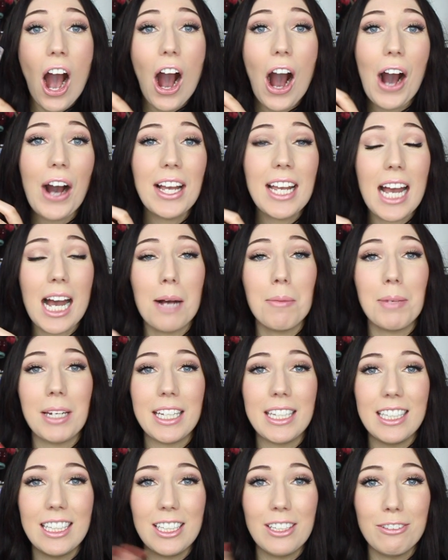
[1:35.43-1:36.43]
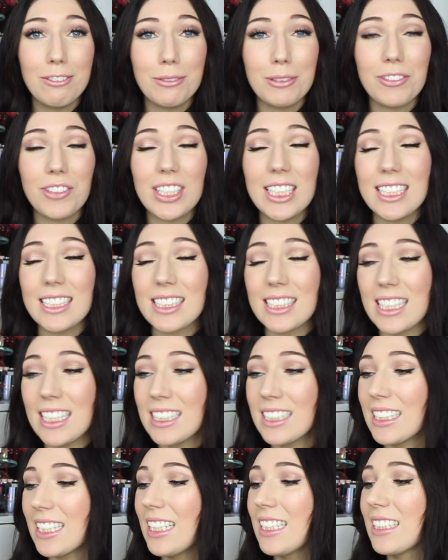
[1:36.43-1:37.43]
I am in love with this.
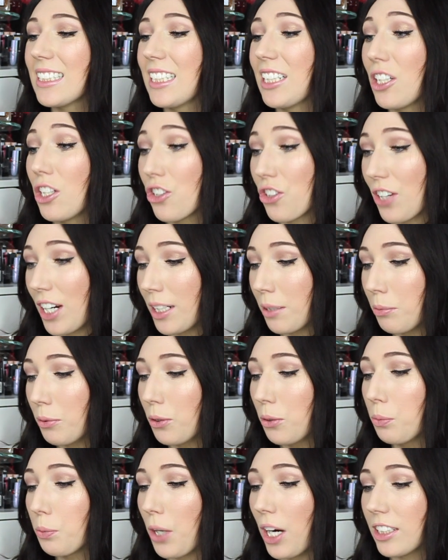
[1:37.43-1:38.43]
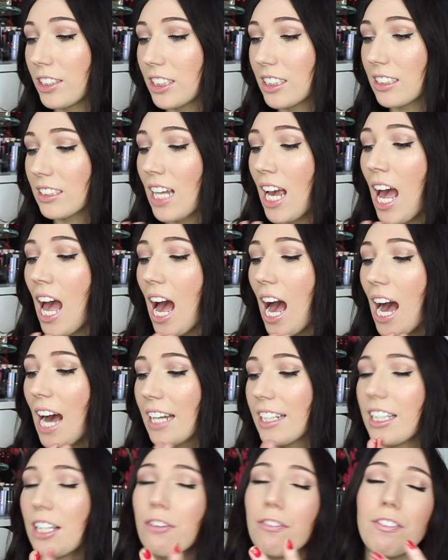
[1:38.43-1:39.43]
This is an incredible product
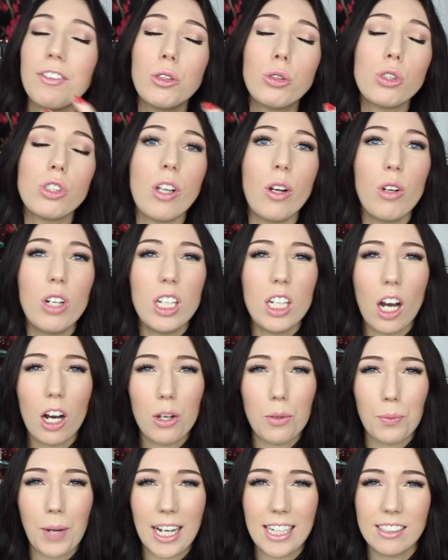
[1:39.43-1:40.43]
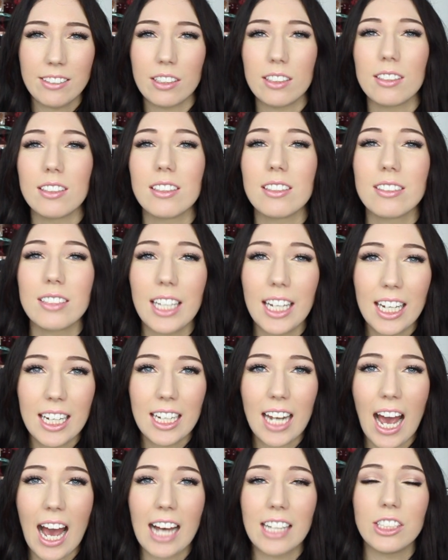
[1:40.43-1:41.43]
and it feels so lightweight on the
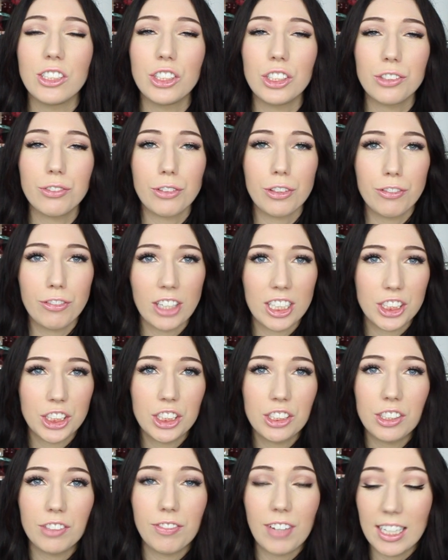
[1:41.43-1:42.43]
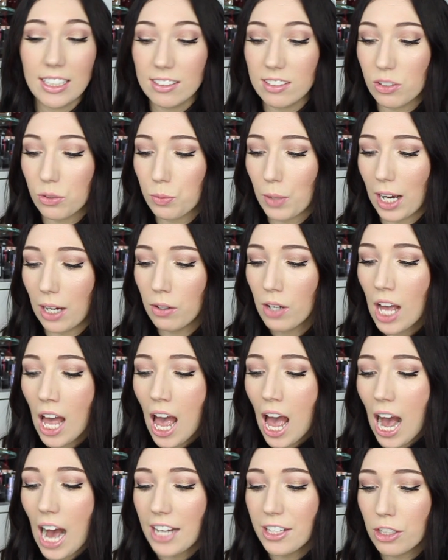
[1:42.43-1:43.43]
skin and it just refreshes your face as well.
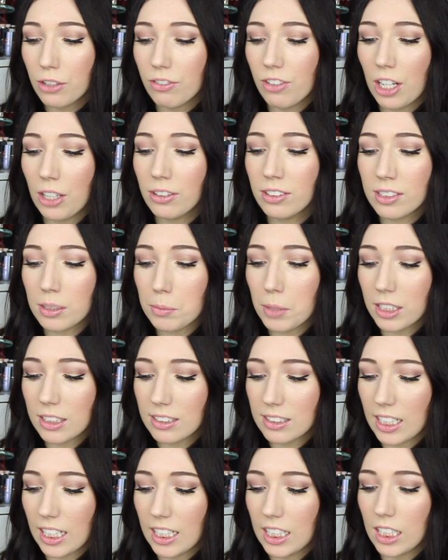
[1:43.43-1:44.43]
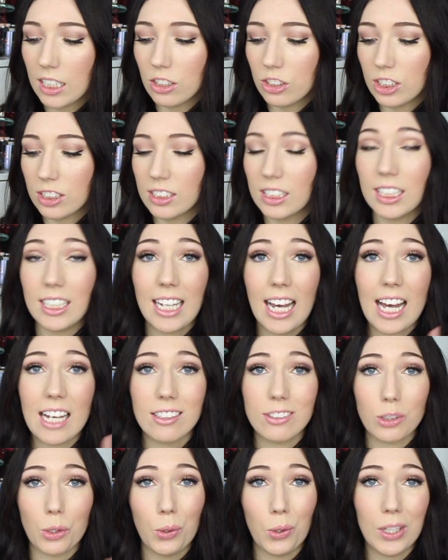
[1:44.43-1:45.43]
And I've noticed that my skin doesn't get
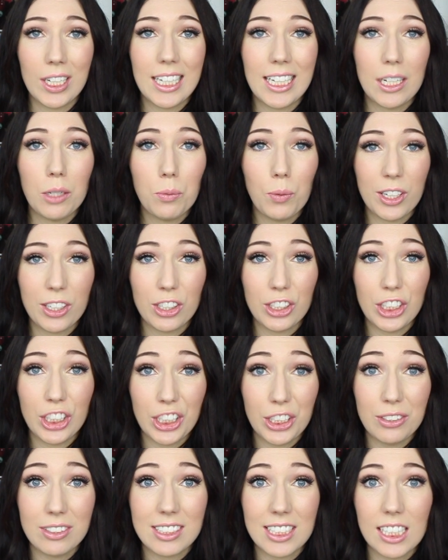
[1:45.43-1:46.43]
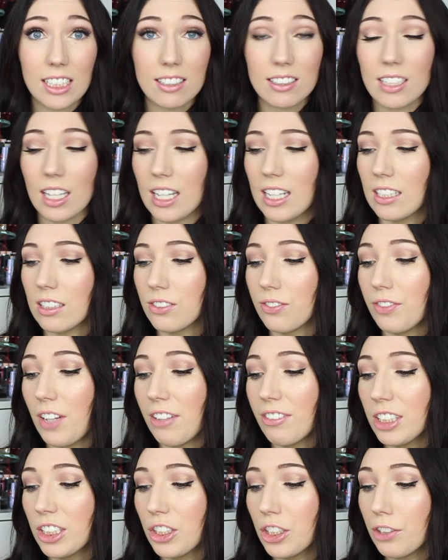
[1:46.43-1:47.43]
as oily when I use this. It's
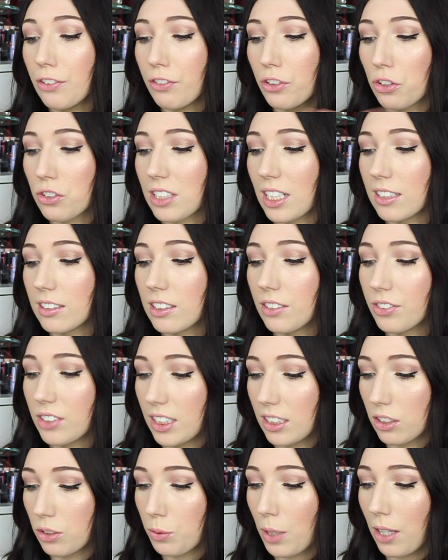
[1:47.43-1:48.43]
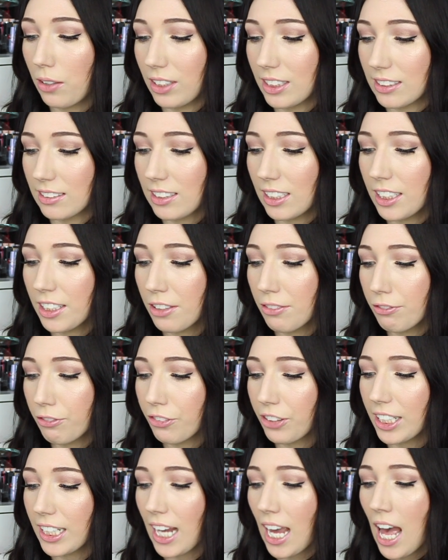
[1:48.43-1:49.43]
very good for sensitive skin as well. It's silicone
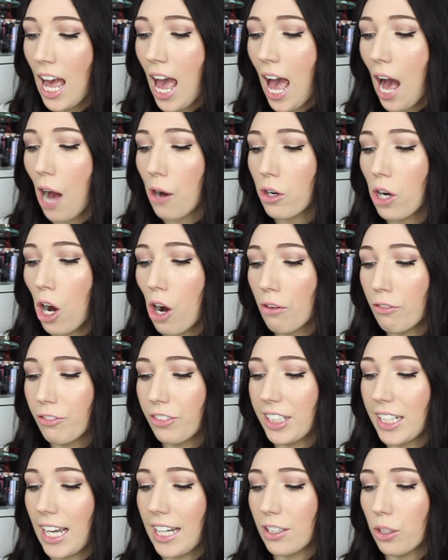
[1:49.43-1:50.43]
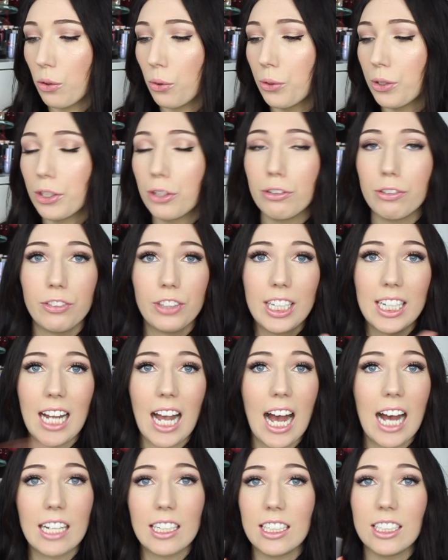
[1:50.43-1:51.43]
free, alcohol free and oil free,
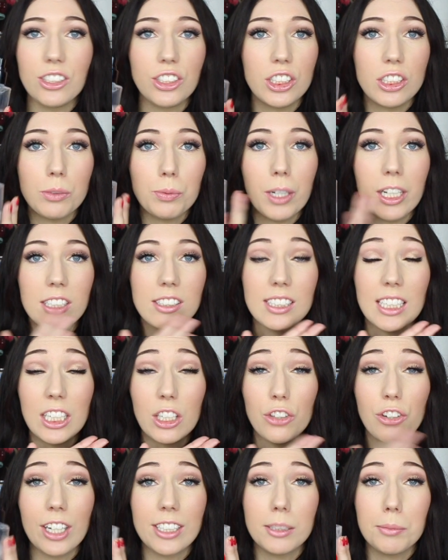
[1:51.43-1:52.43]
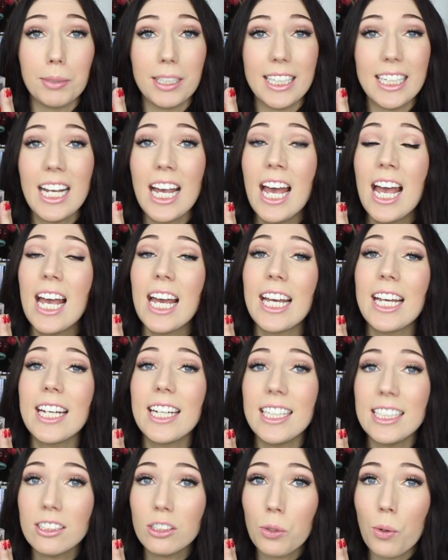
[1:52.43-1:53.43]
and it just works incredibly. It
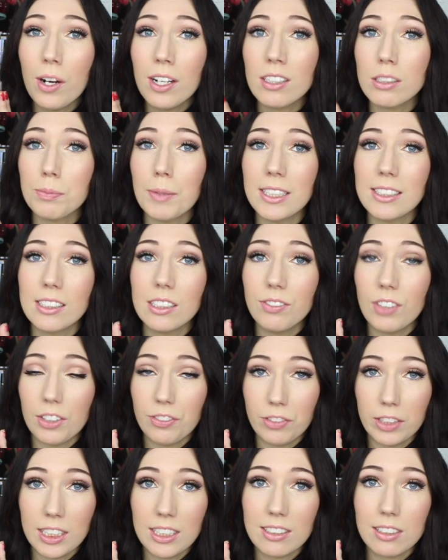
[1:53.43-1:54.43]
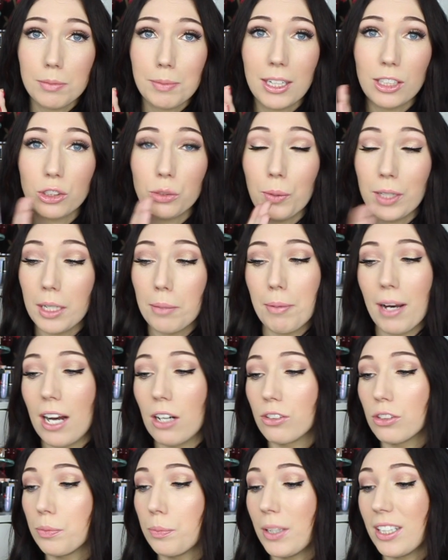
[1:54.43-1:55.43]
is quite expensive, I think it's about
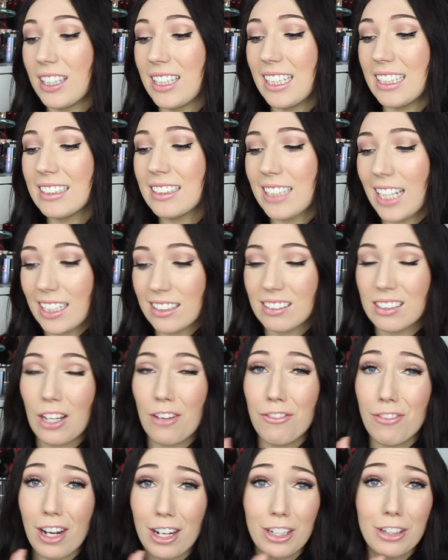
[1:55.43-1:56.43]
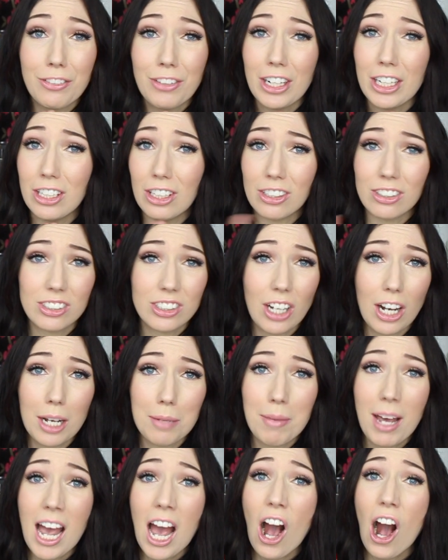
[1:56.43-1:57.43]
£20, but this lasts a very long
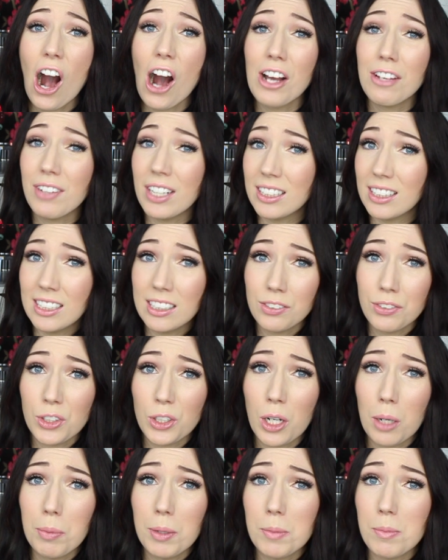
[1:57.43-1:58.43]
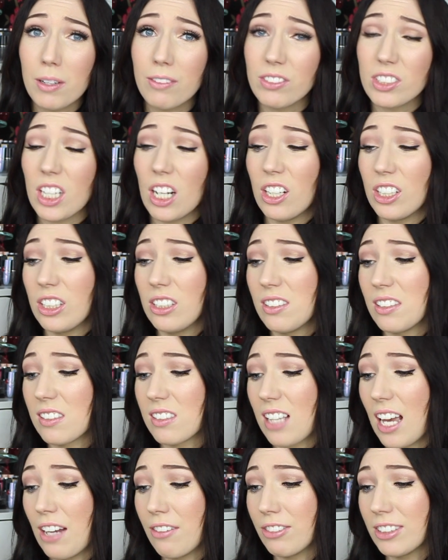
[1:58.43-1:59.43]
time. I've had this for a couple of months, I use
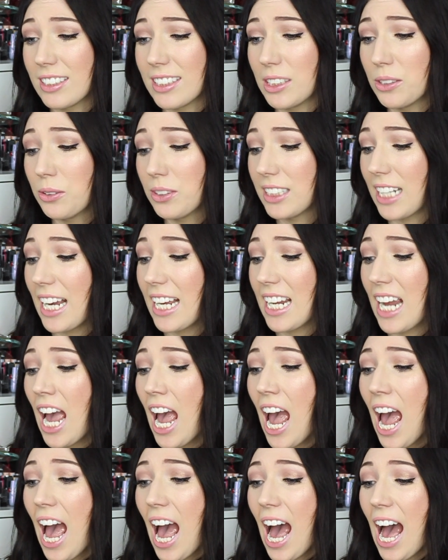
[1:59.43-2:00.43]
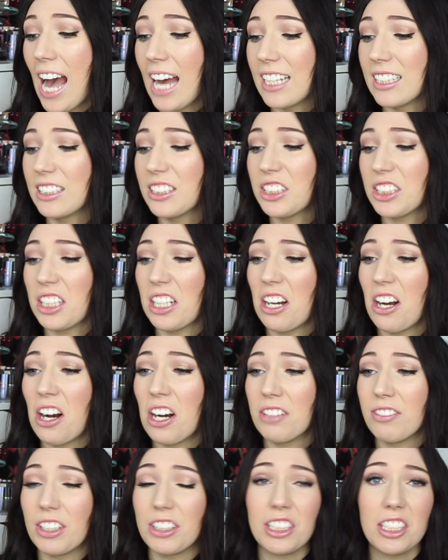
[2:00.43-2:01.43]
this every single day, and
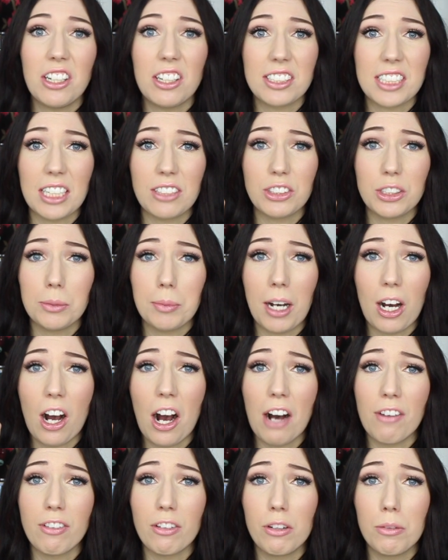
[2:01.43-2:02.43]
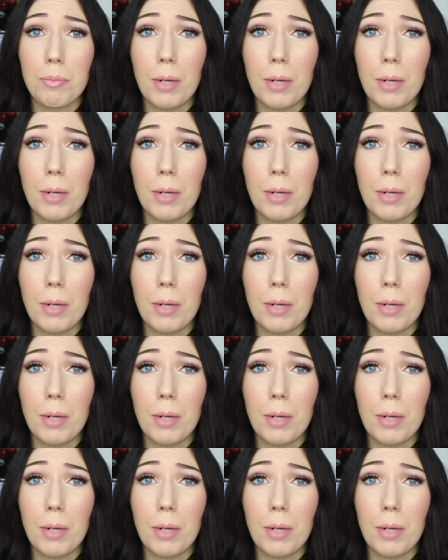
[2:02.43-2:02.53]
I've only got down to about half of a